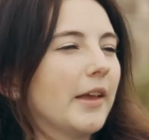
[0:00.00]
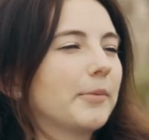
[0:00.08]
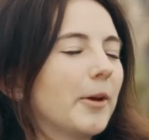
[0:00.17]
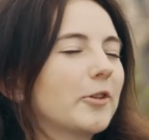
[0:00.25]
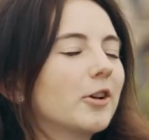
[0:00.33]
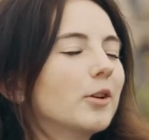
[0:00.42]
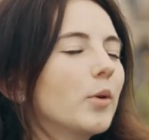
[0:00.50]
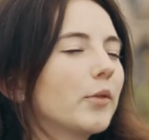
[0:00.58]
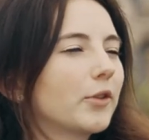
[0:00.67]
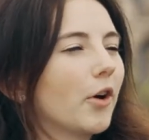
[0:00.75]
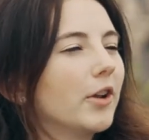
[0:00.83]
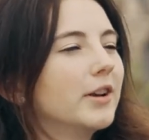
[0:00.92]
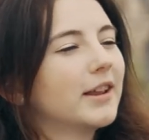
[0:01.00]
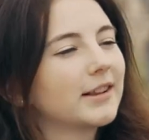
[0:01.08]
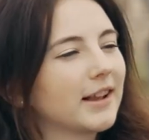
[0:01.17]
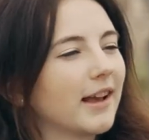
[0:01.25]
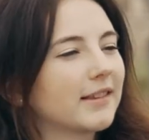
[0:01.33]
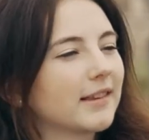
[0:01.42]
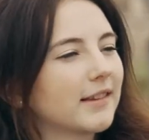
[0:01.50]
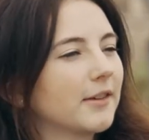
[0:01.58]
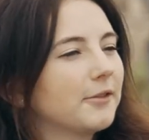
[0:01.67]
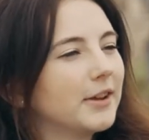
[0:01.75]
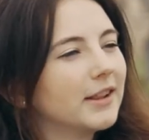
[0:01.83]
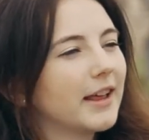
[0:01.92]
Especially with the online classes, I
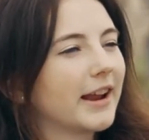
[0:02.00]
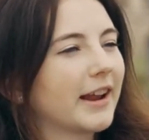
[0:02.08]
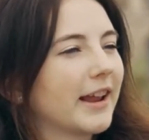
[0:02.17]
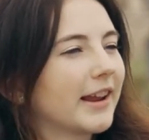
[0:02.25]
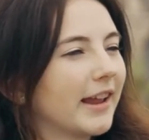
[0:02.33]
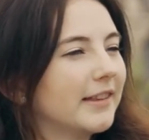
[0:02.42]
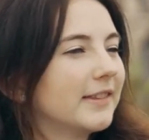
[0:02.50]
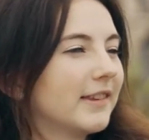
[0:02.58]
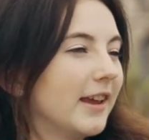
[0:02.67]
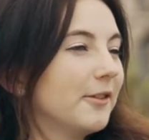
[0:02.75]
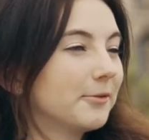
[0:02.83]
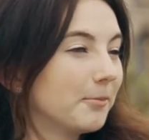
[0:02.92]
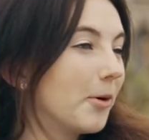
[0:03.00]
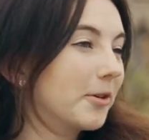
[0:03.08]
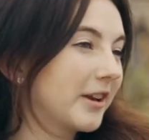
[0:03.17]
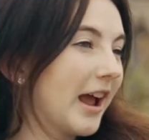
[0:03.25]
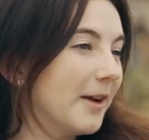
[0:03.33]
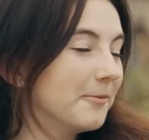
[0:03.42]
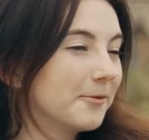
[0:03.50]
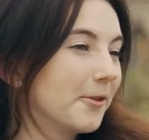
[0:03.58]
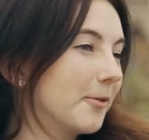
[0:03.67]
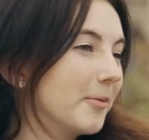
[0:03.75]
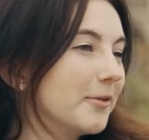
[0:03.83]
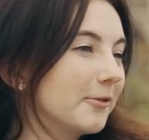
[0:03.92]
feel like I can save more time for my